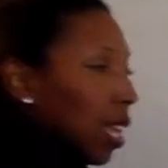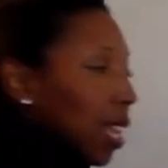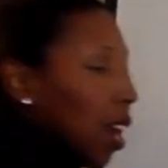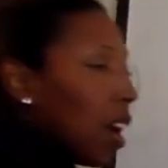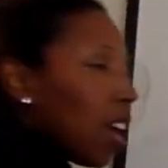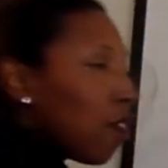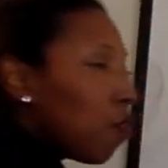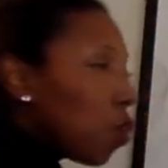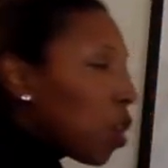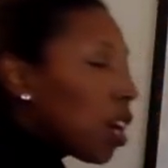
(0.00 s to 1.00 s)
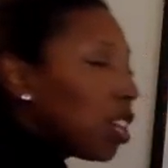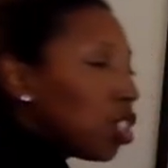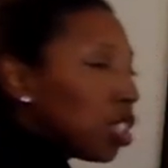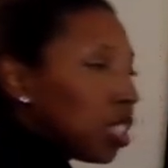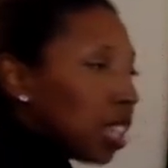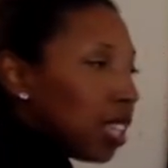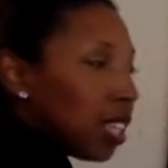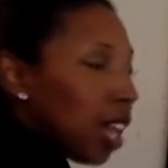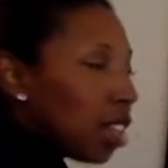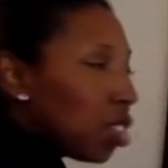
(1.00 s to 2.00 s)
Now I have
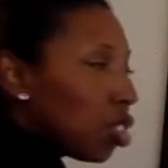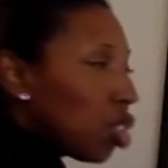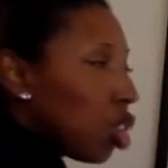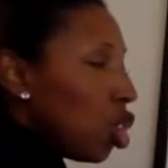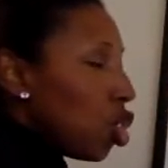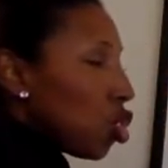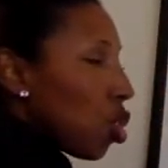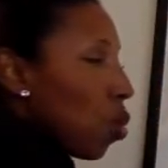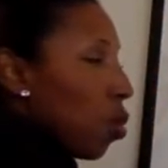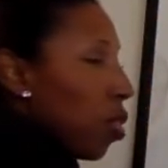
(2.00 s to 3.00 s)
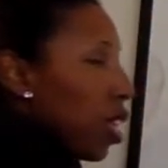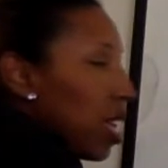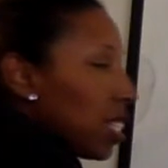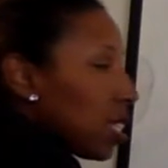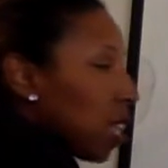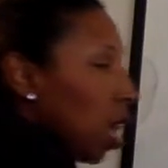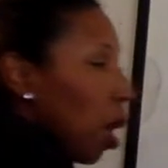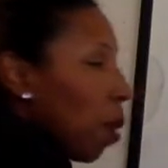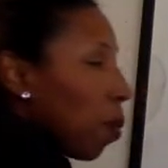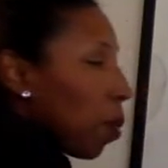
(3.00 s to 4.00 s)
$410. So this
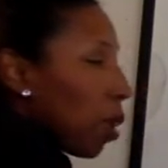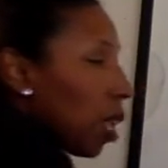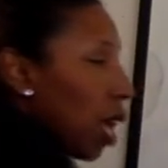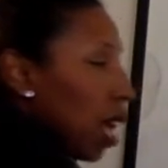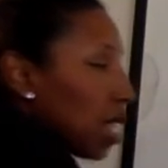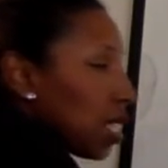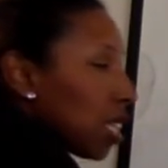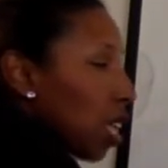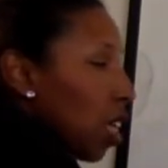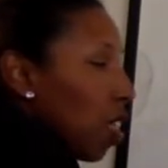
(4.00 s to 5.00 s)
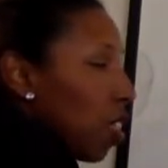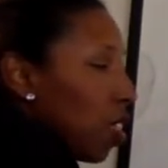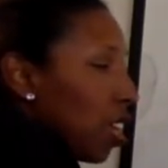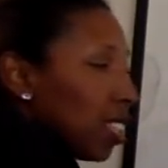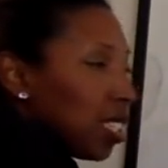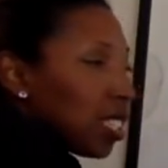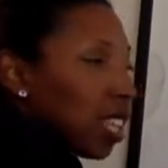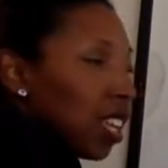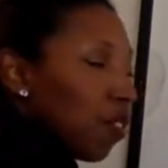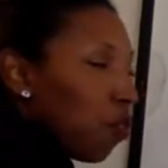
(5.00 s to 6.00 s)
plus this is
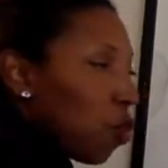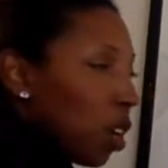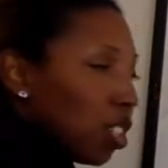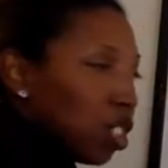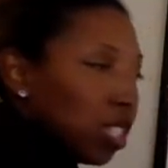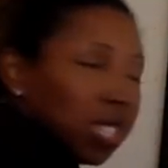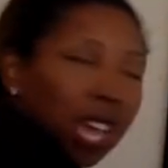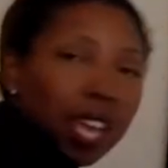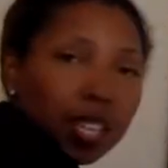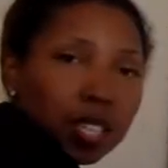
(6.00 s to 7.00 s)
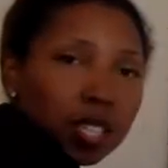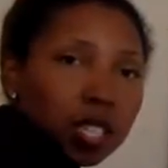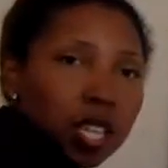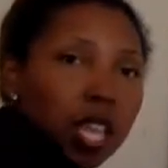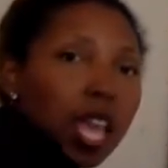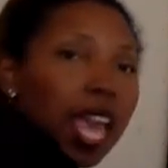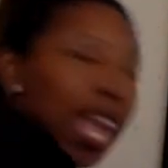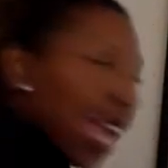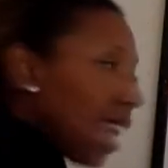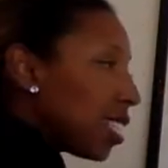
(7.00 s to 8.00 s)
going to give 410.
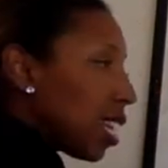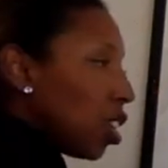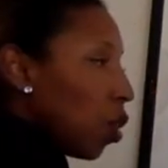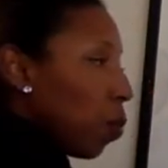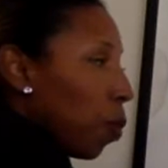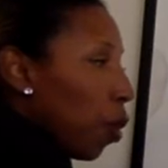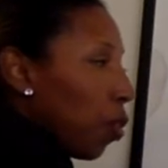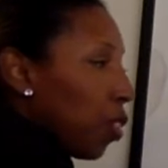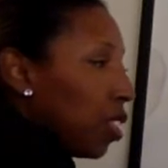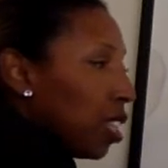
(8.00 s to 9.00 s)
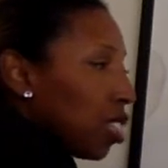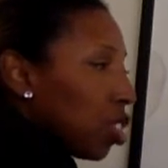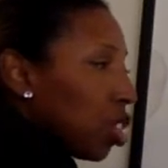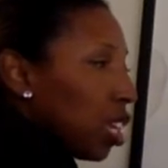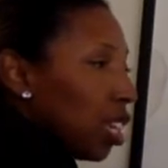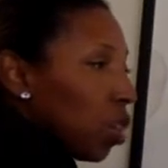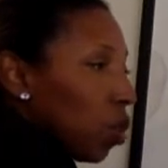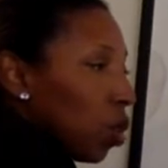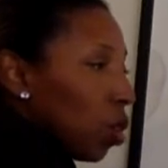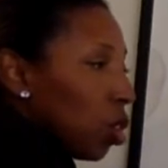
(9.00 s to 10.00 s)
And I know both of these are
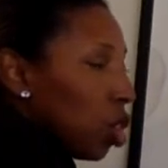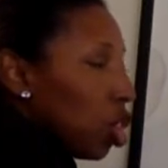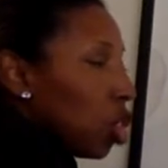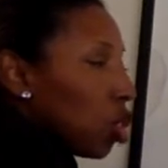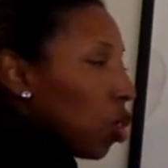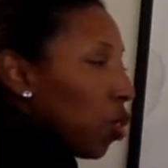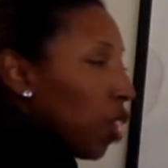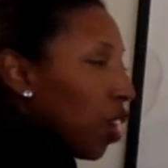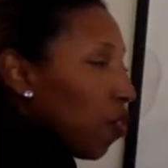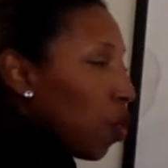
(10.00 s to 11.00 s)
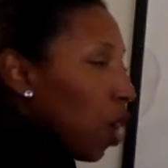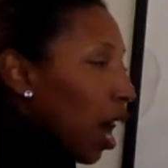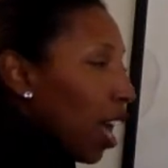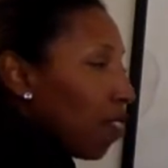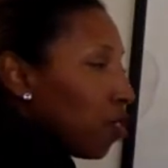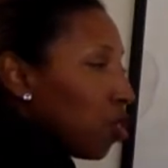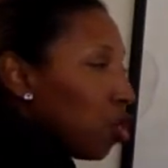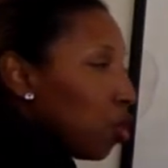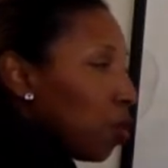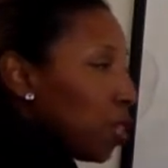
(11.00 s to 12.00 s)
equal. So therefore, I have
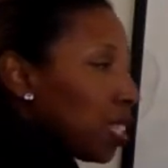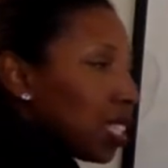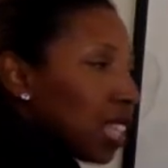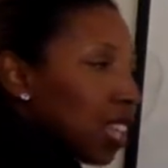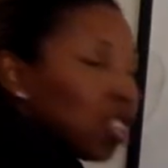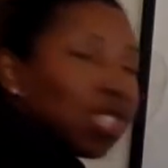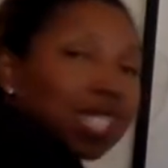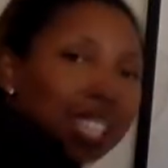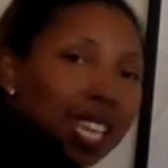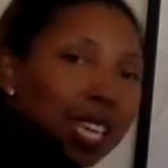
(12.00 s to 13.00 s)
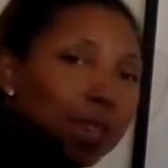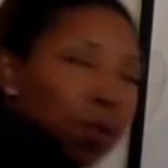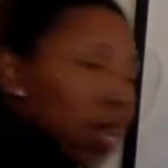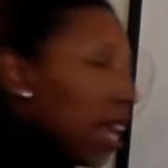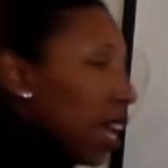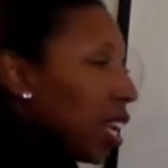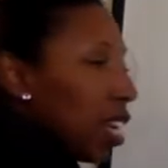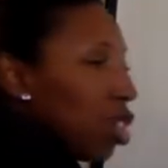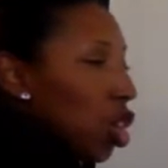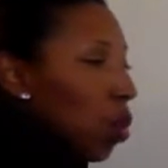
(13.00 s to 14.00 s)
two pieces that are the same, and
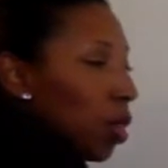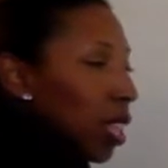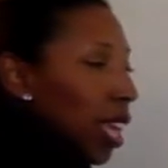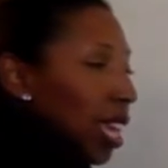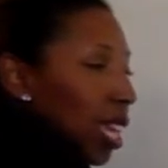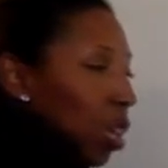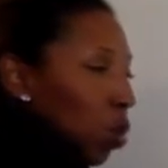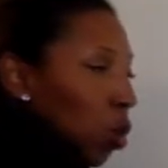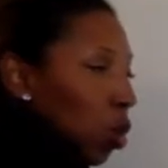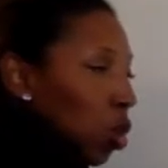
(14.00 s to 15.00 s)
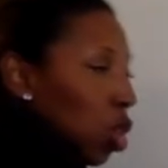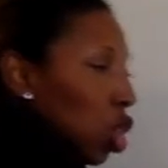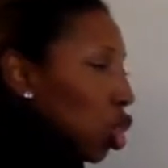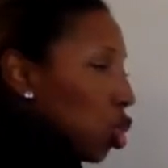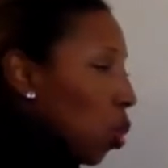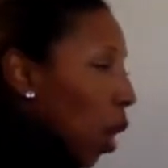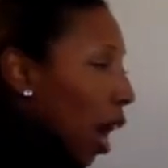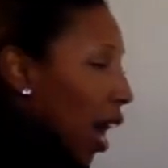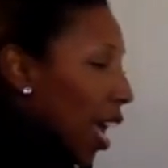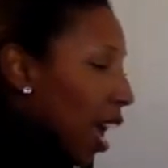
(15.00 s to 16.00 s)
I know what they equal. So
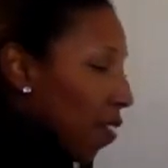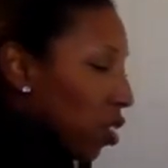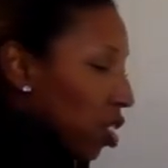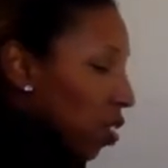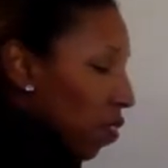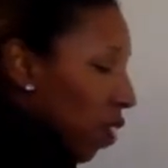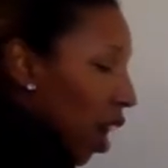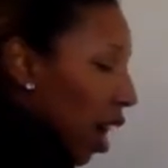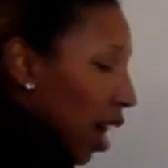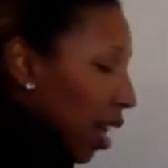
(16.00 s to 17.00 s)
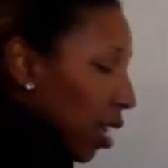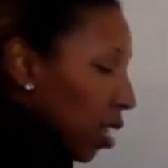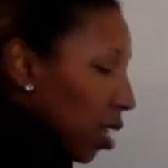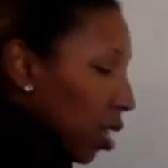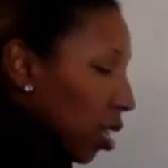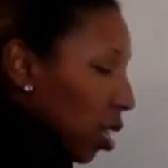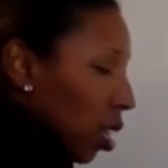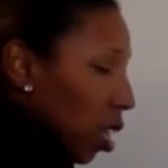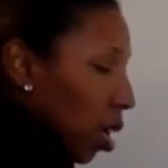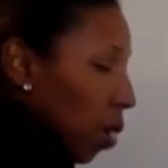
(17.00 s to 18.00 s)
I have to divide
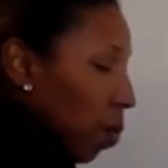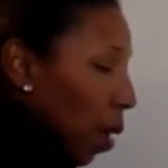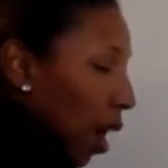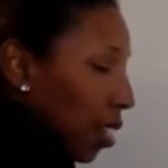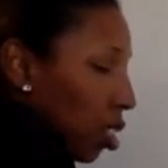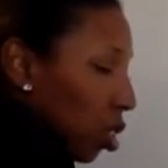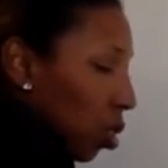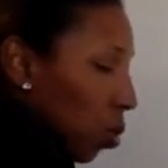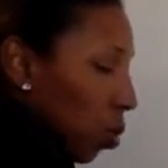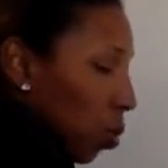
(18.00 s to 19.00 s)
by 2.